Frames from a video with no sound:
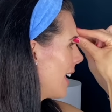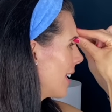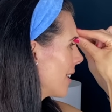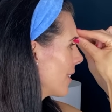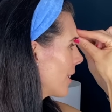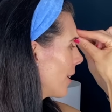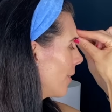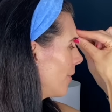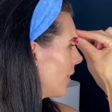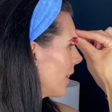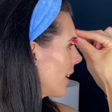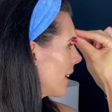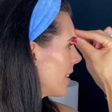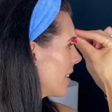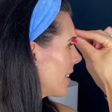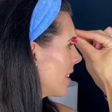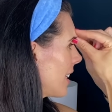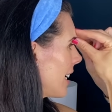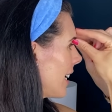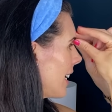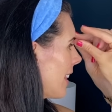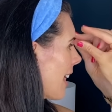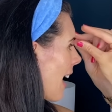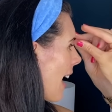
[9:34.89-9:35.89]
So if you can
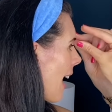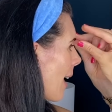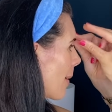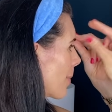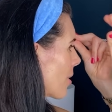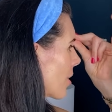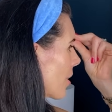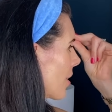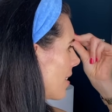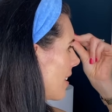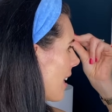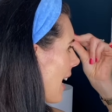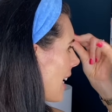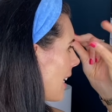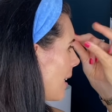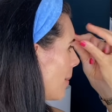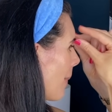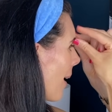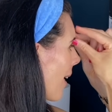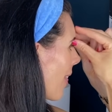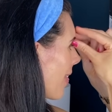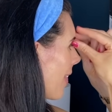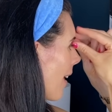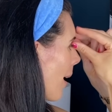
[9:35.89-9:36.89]
see there, I'm sort of
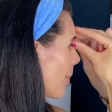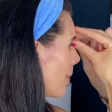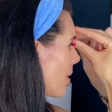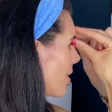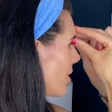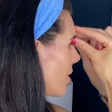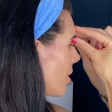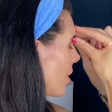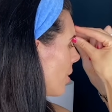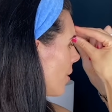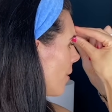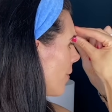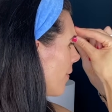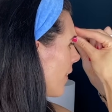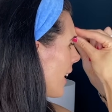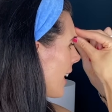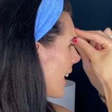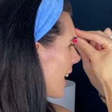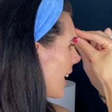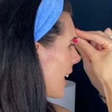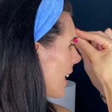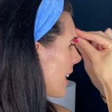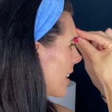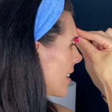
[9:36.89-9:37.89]
taking my thumb and two
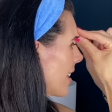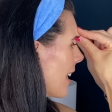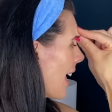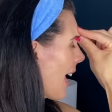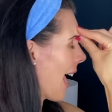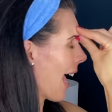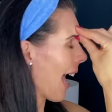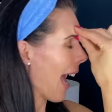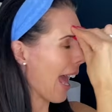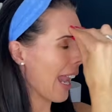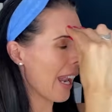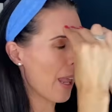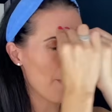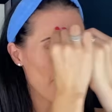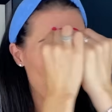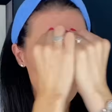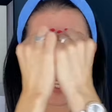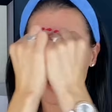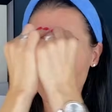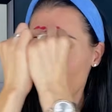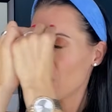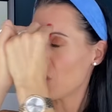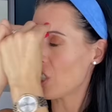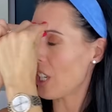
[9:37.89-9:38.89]
fingers and I'm
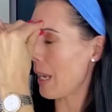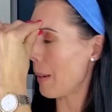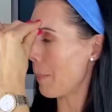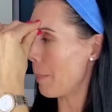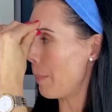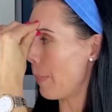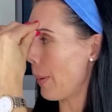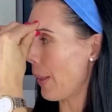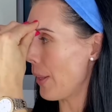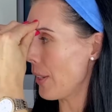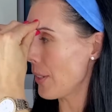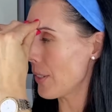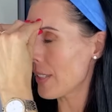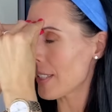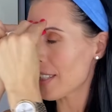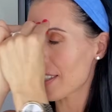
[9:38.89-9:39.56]
pinching both